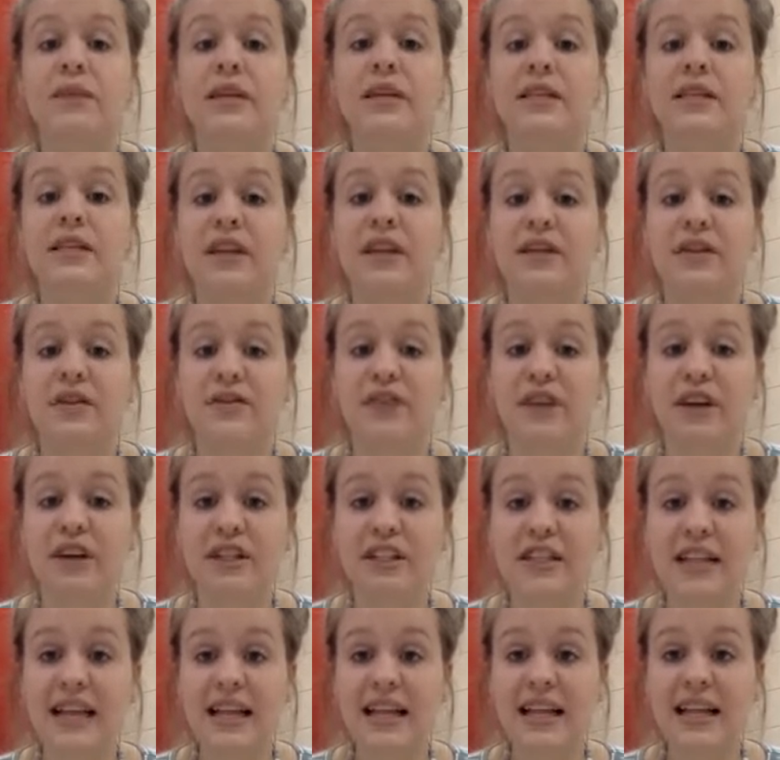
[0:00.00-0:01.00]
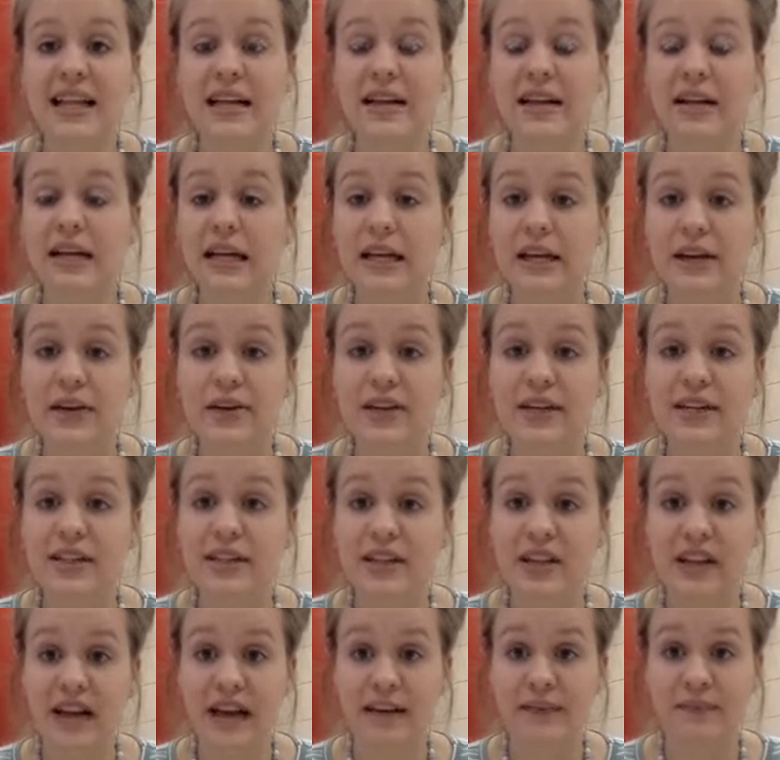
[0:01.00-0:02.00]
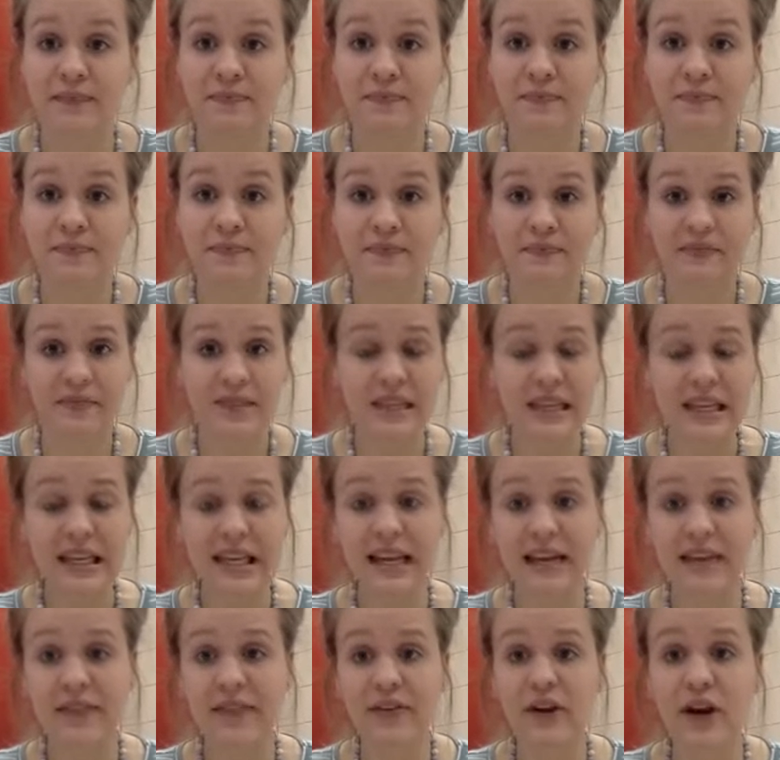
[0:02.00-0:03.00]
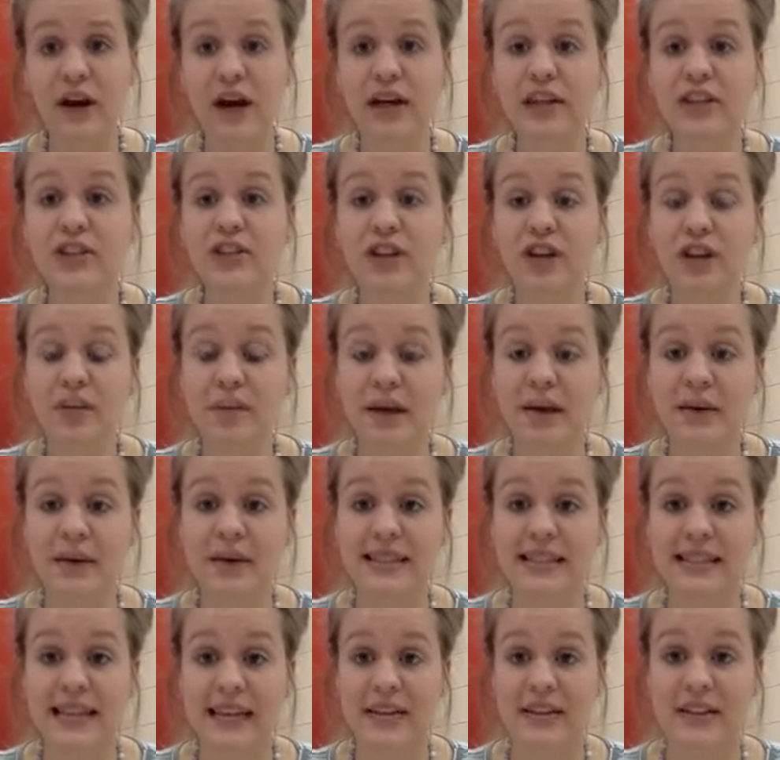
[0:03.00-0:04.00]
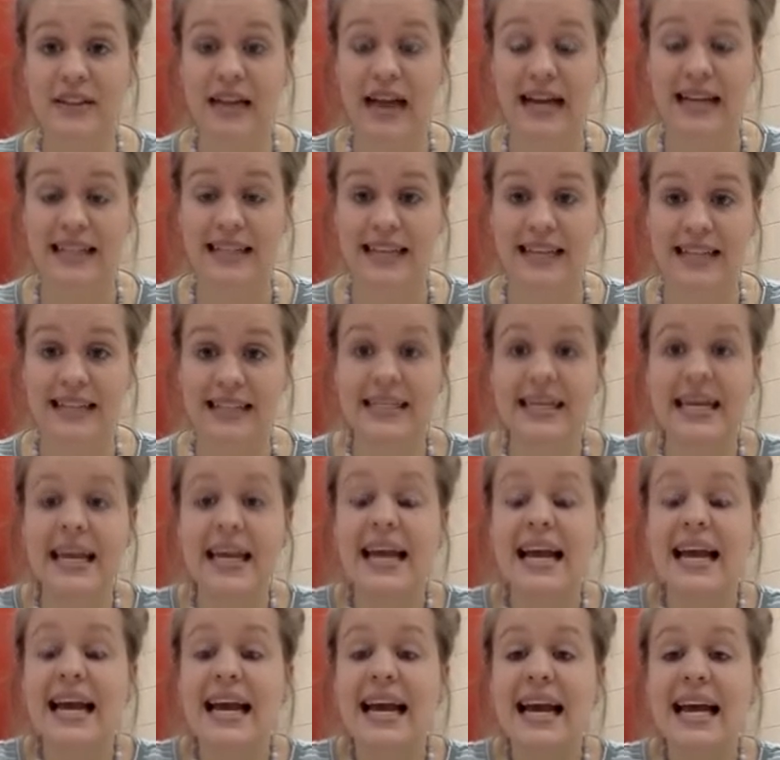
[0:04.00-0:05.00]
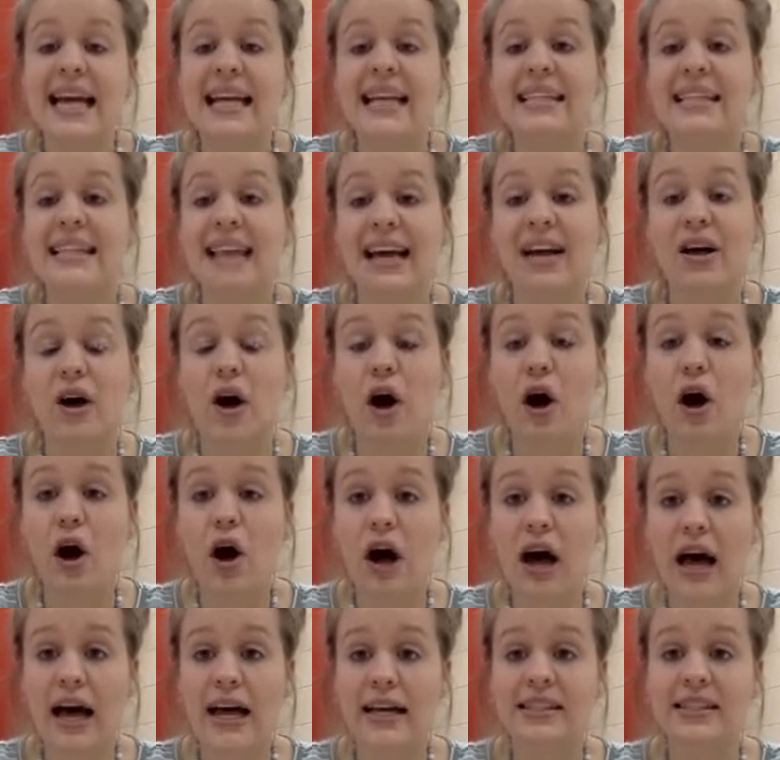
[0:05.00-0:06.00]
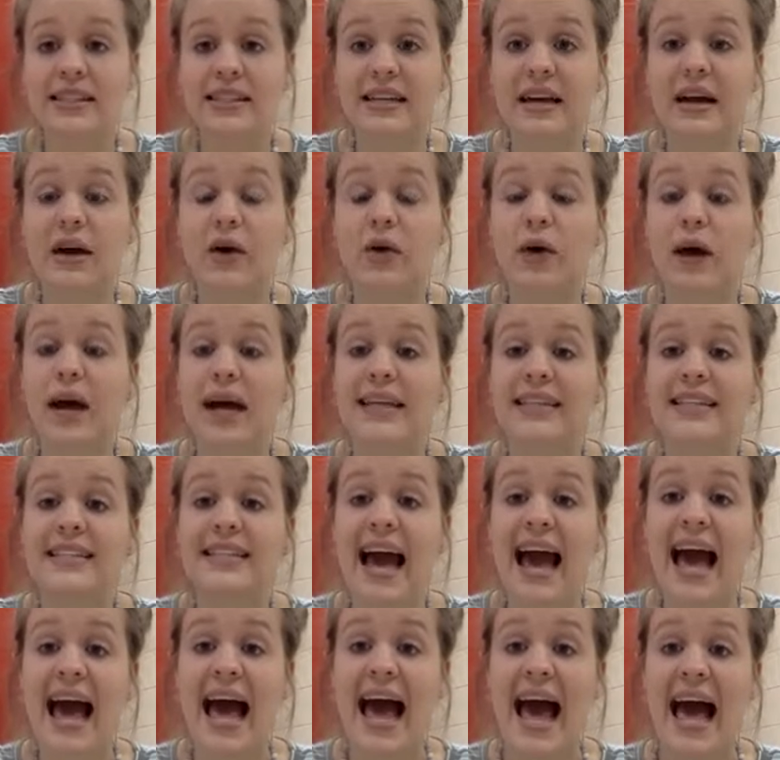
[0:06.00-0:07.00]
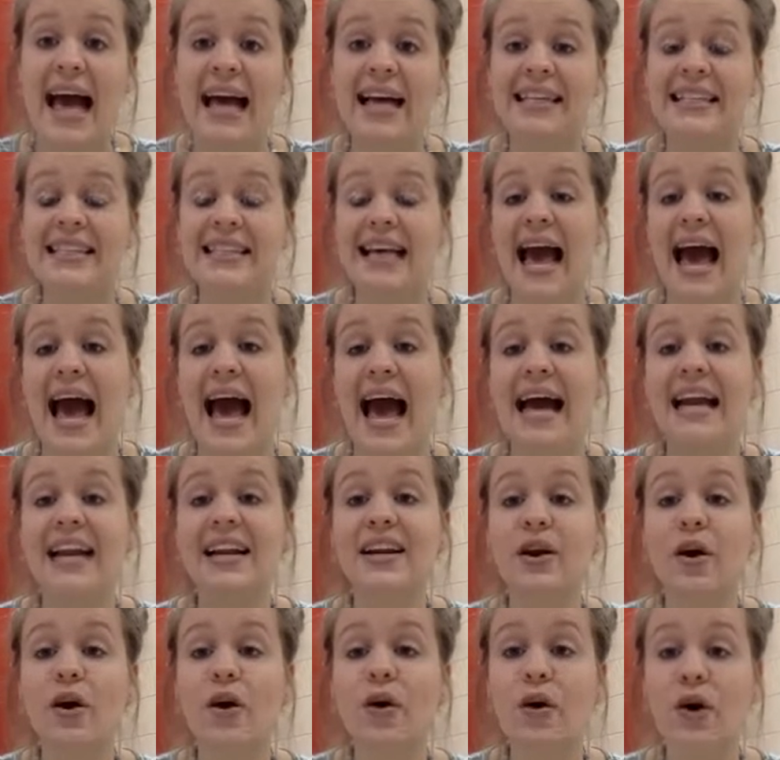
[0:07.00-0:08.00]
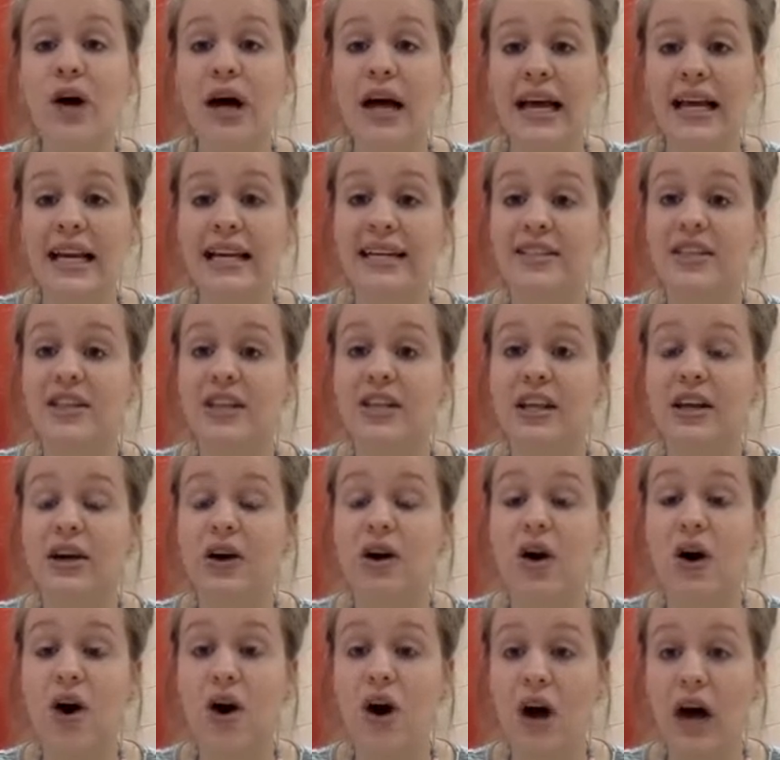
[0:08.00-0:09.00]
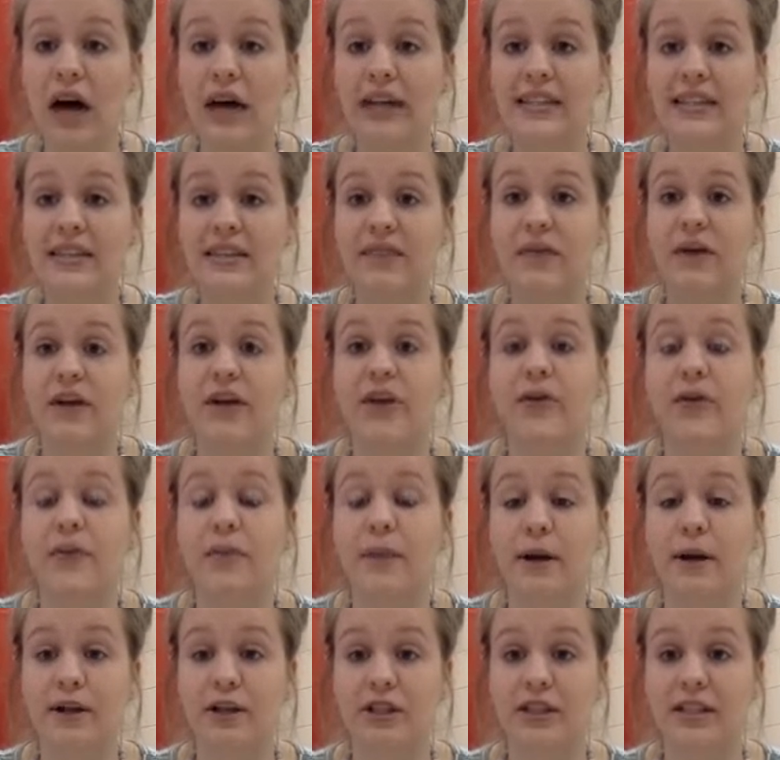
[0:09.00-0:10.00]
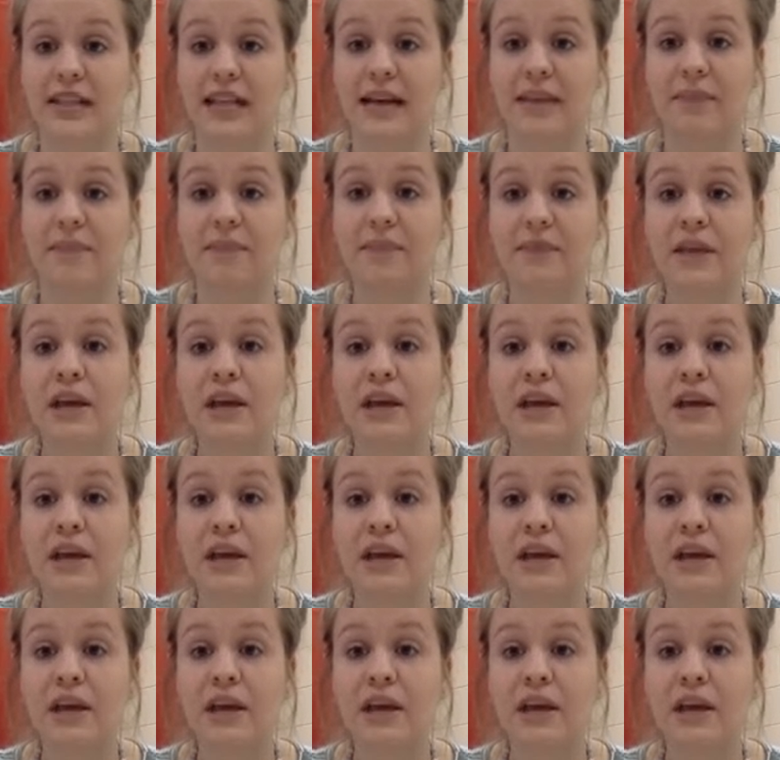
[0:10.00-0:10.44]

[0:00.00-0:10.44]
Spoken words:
So the first thing that you need to know, if you're unsure about what sales tax is, it is a cost or a tax added on to the cost of what you are purchasing.